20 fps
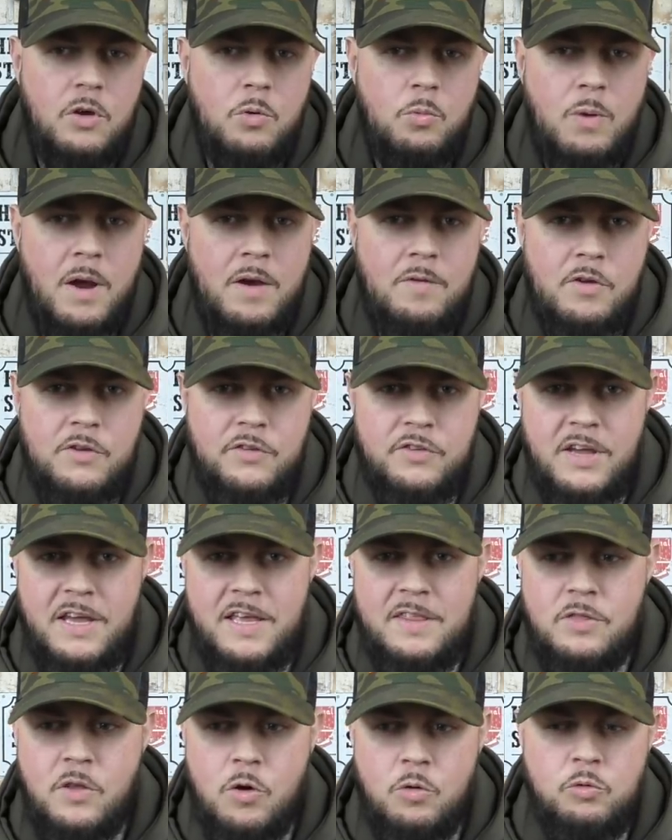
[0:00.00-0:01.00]
whereas
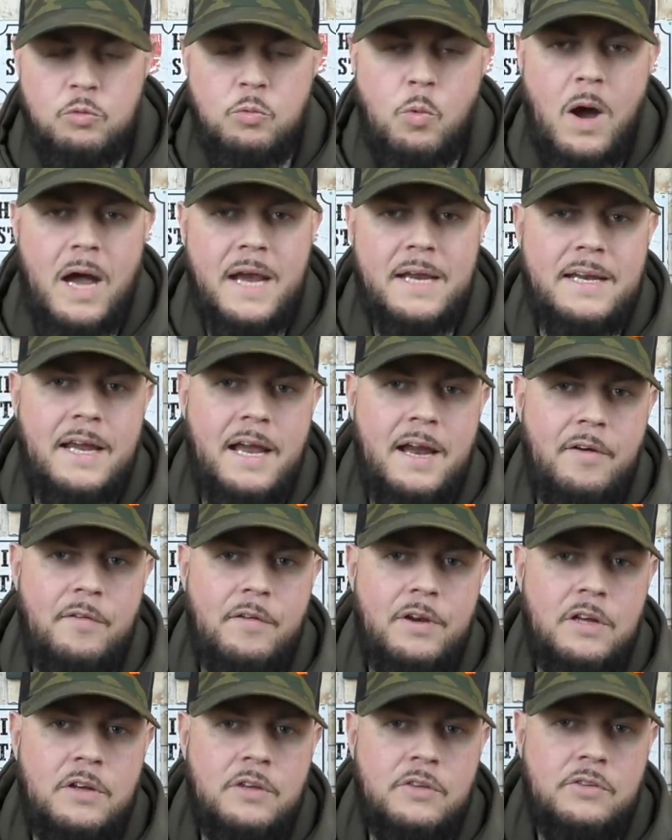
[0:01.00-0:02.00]
in those wide
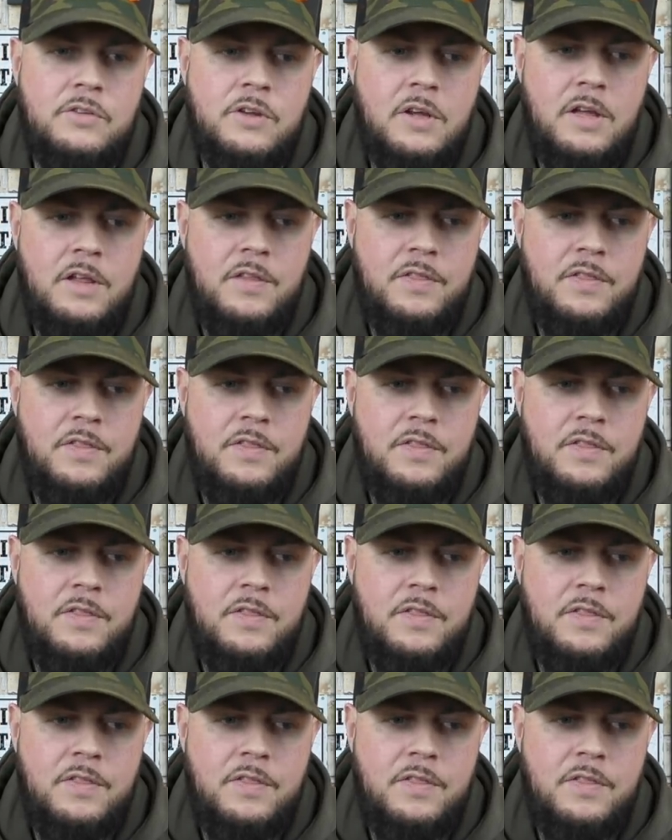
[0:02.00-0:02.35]
areas,